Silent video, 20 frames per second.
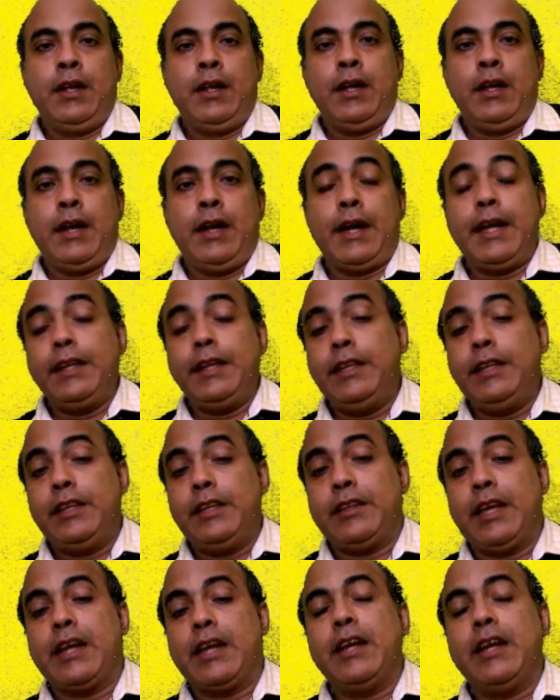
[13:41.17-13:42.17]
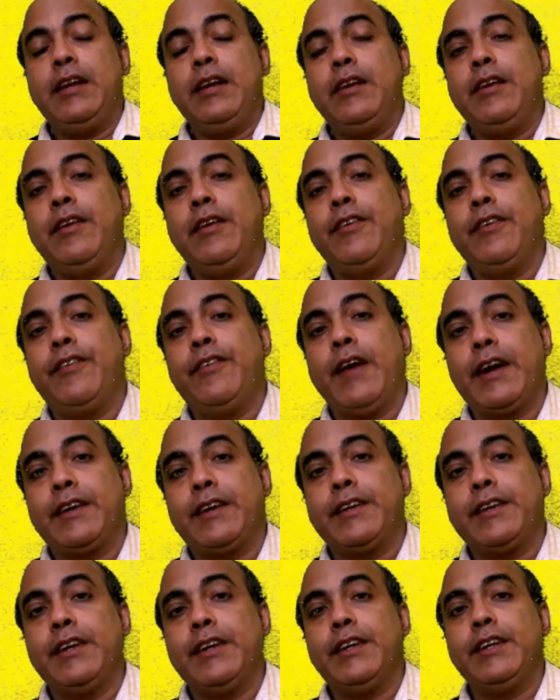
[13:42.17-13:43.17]
Again, the second
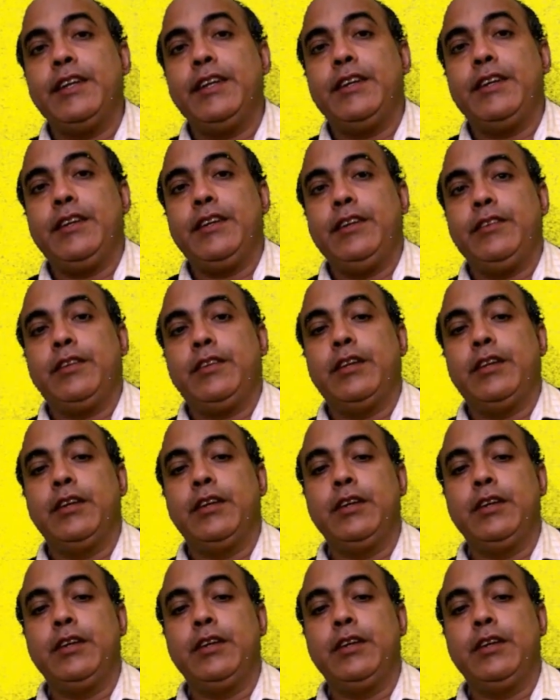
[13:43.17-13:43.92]
factor, it is